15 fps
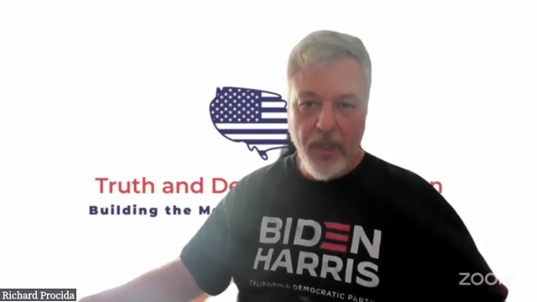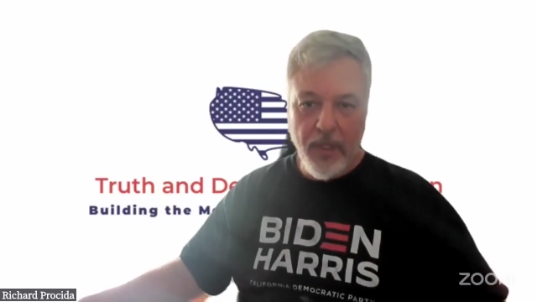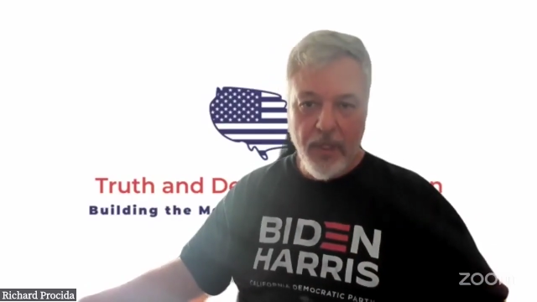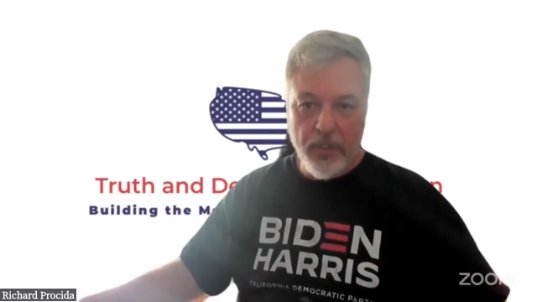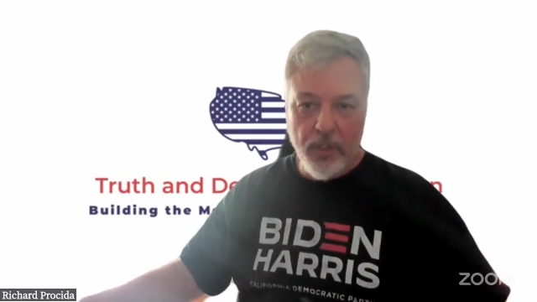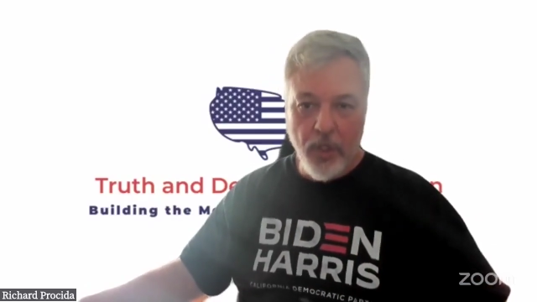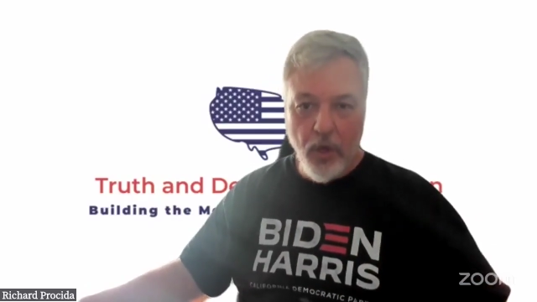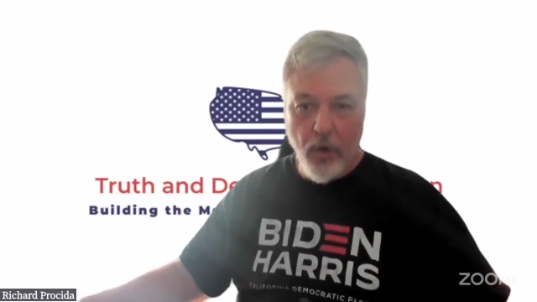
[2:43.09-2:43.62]

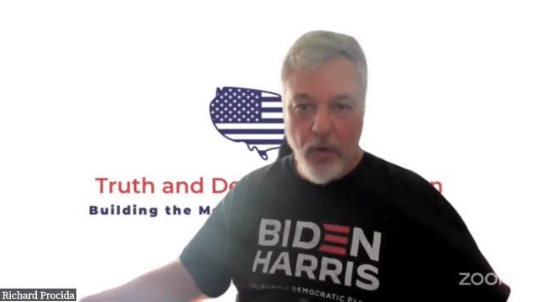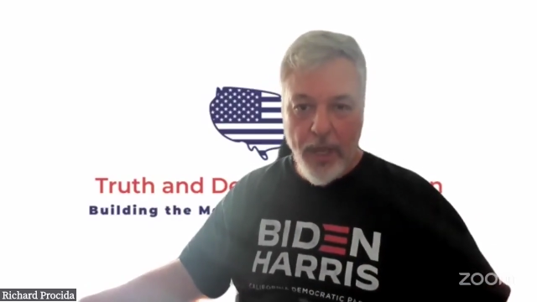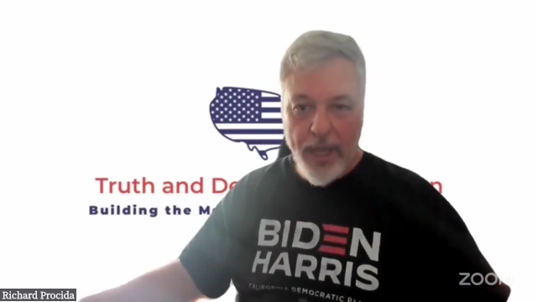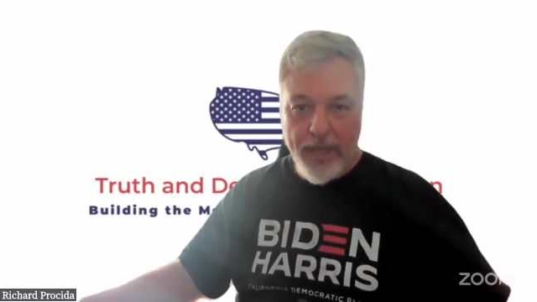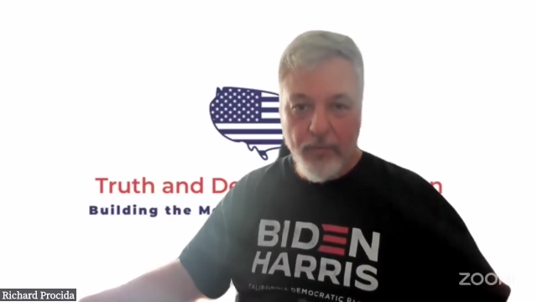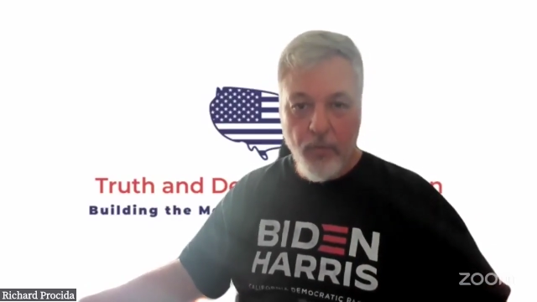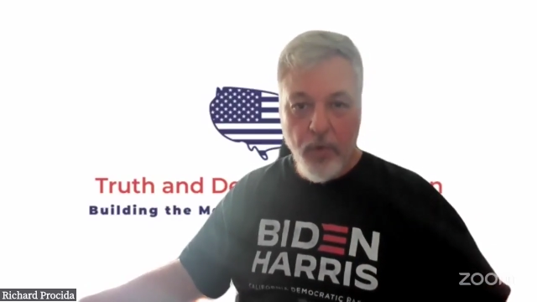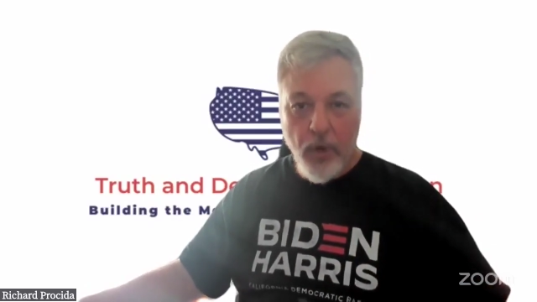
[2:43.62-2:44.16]
So,
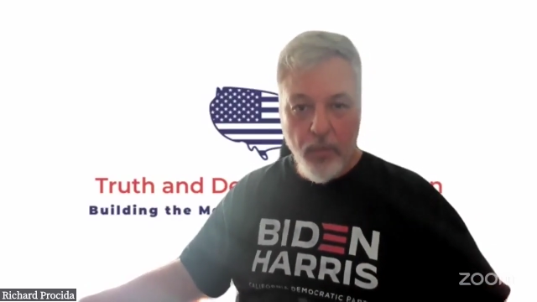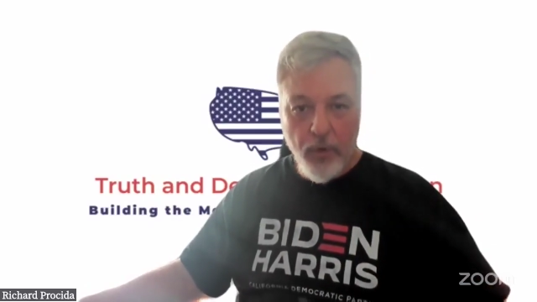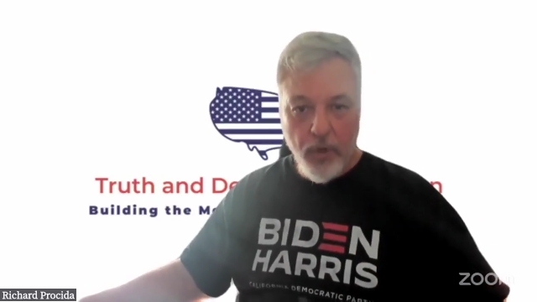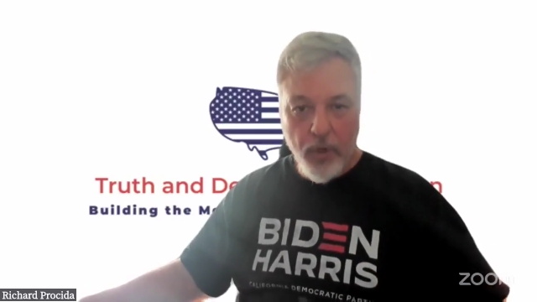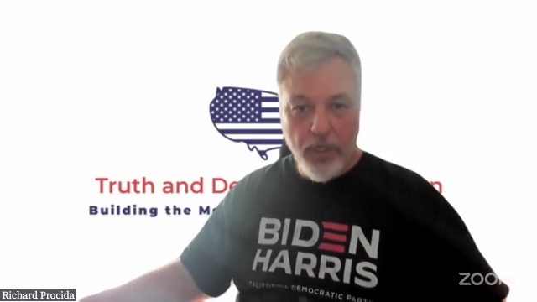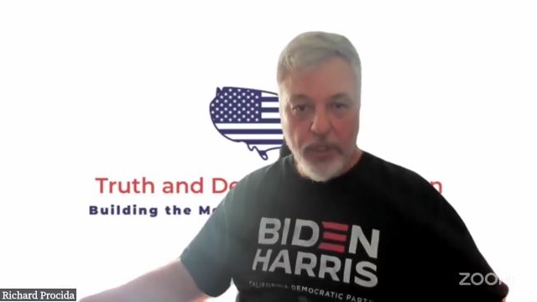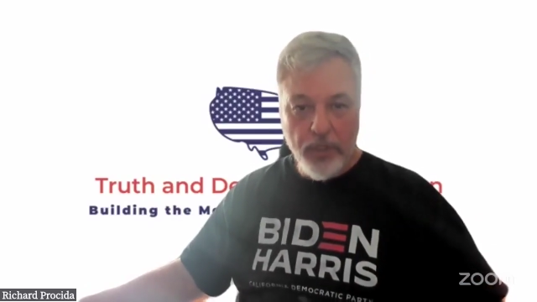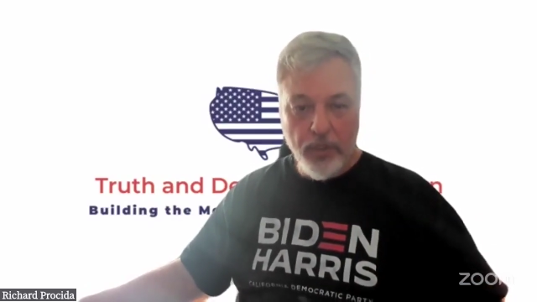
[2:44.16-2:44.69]
and what we're
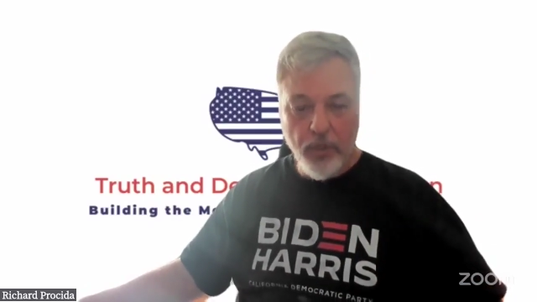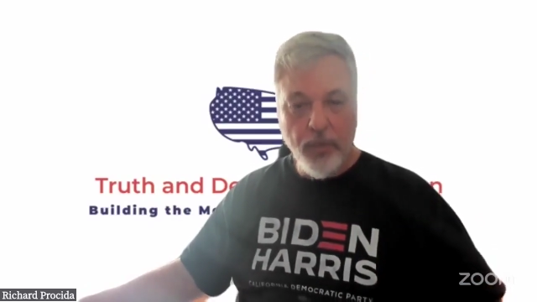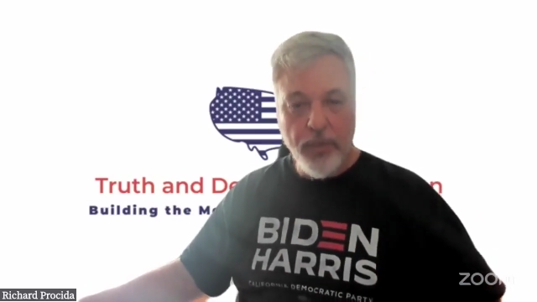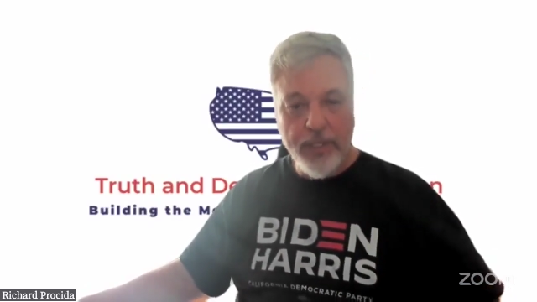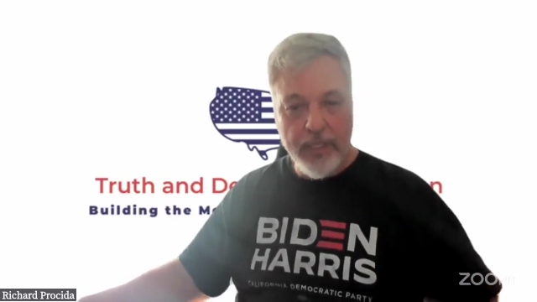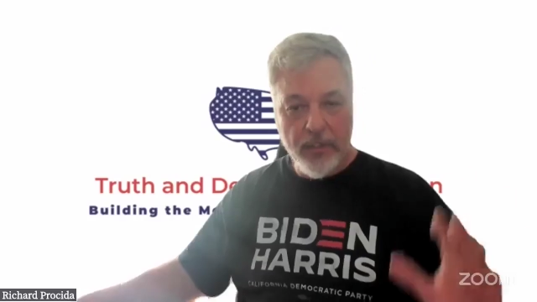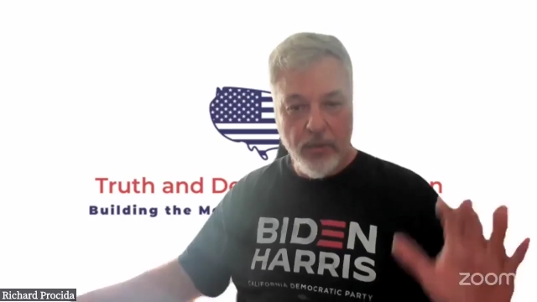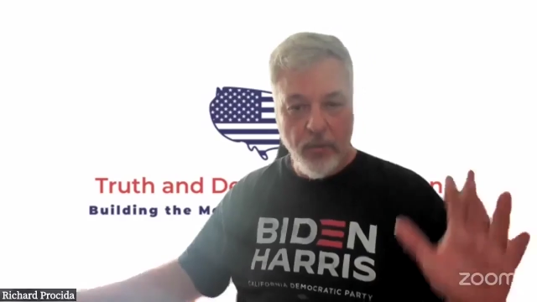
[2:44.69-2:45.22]
going to do with
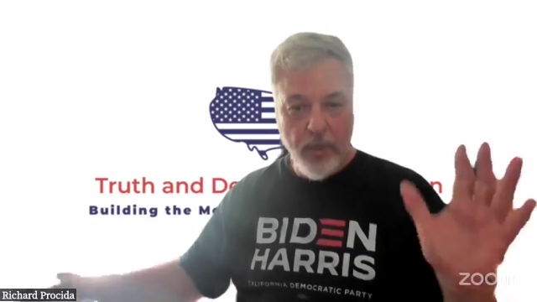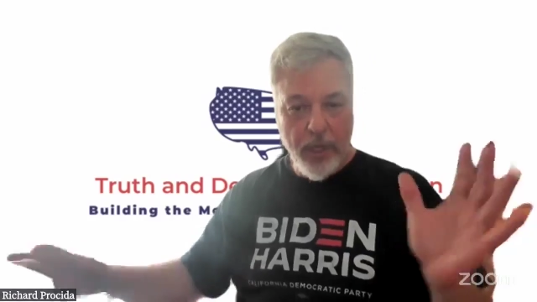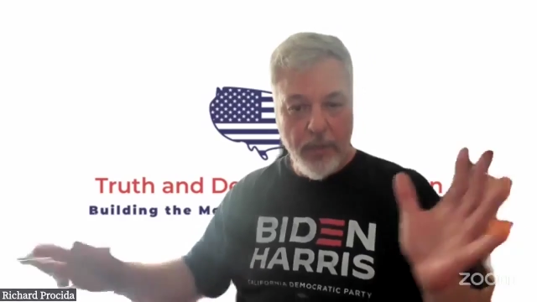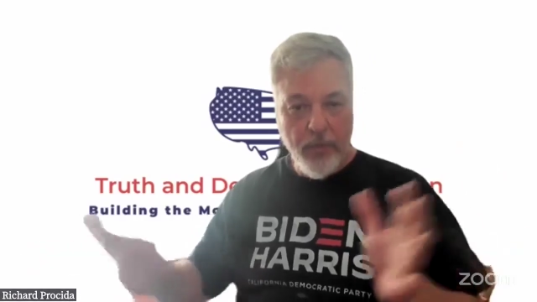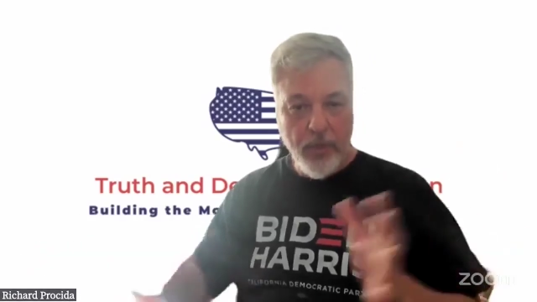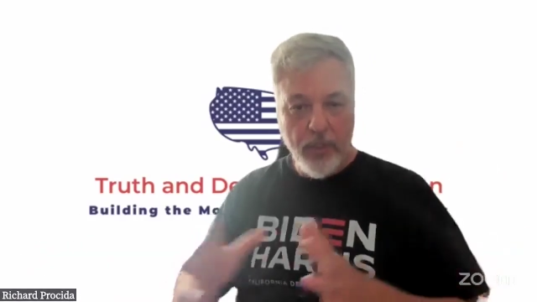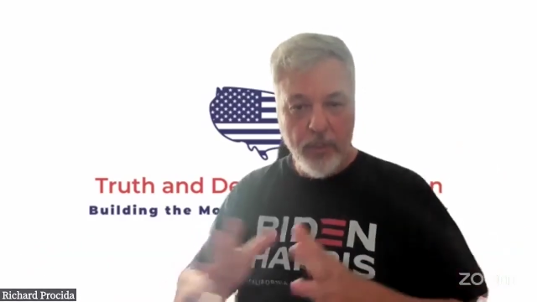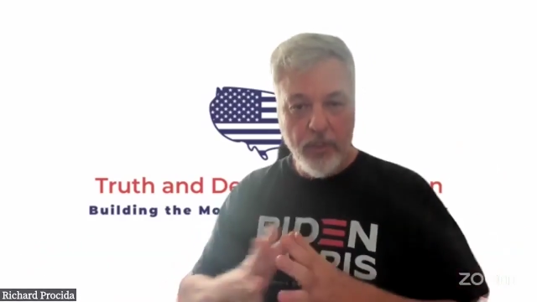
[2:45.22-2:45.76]
it. So what I'm
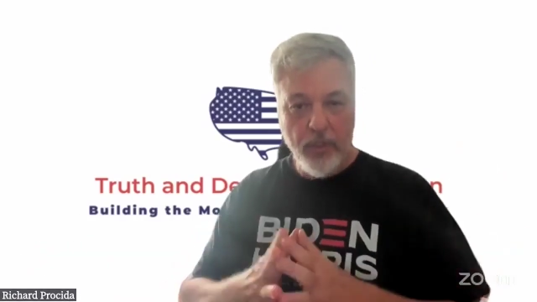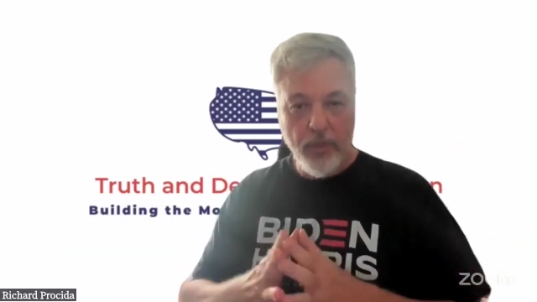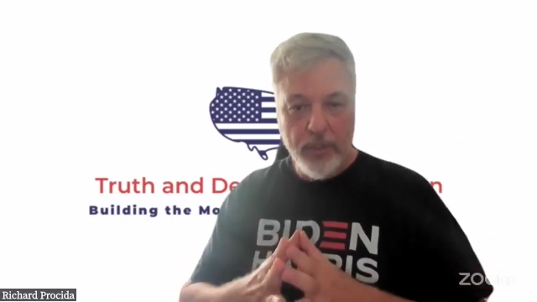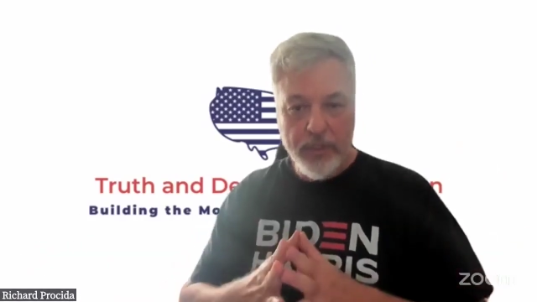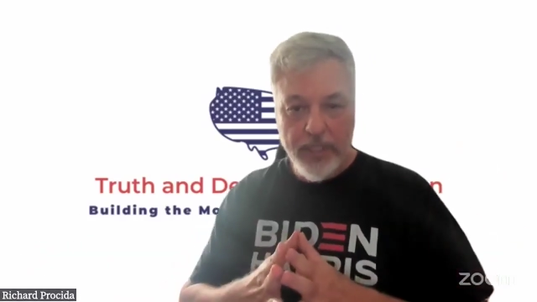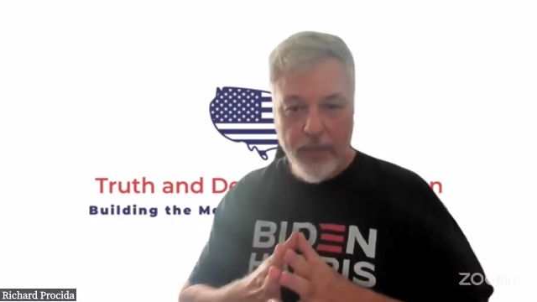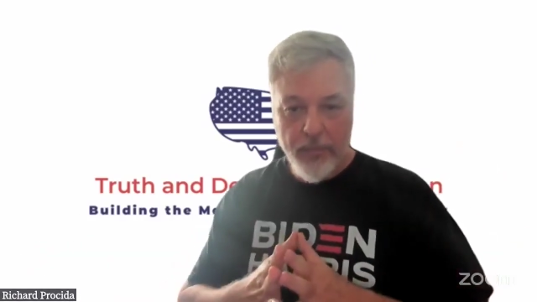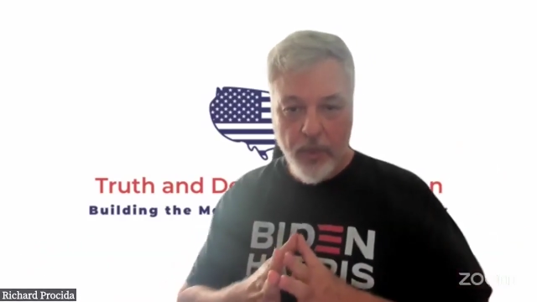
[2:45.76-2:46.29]
going to do
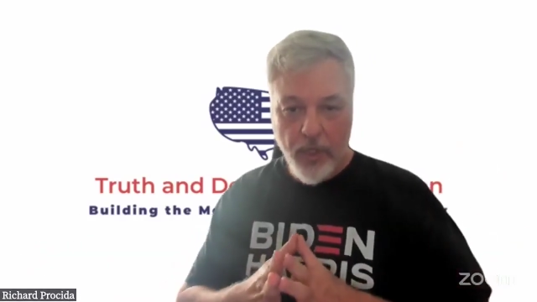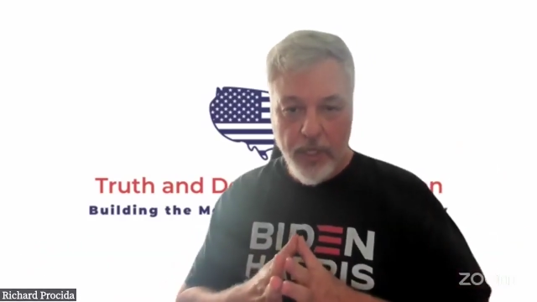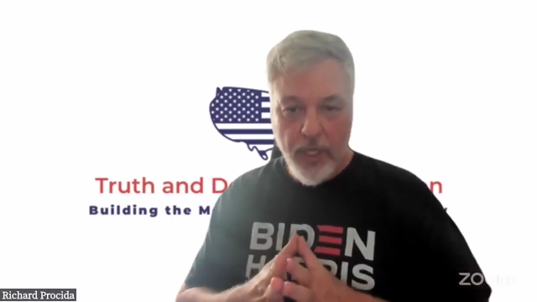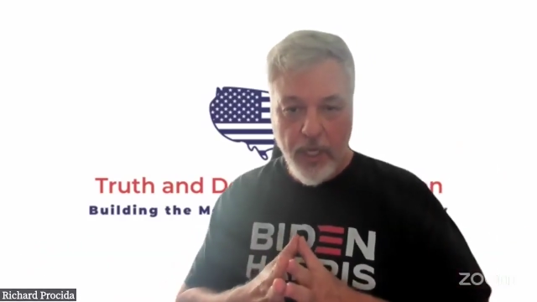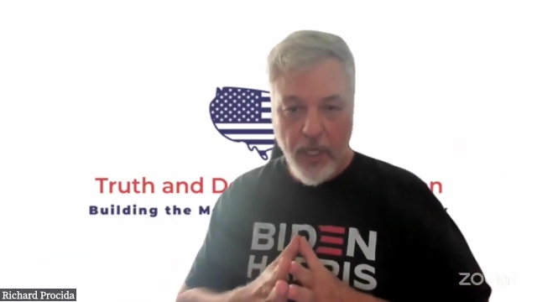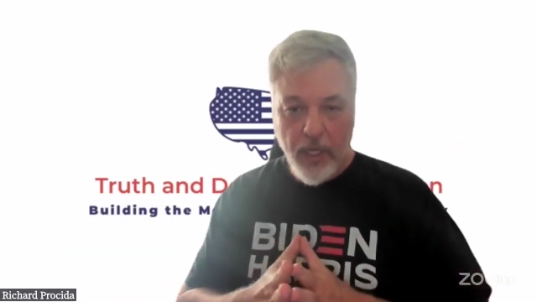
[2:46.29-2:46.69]
is I'm going to